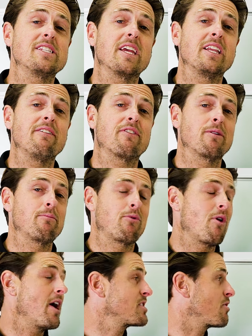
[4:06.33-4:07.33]
significant
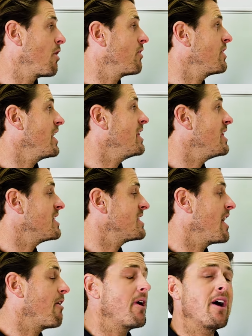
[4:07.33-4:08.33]
price growth in this
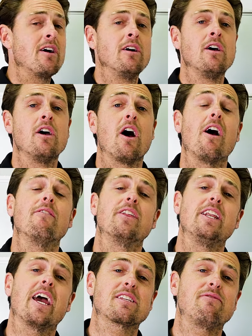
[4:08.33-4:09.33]
area over the
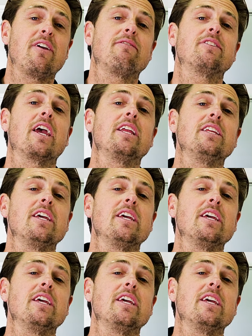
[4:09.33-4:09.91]
next 15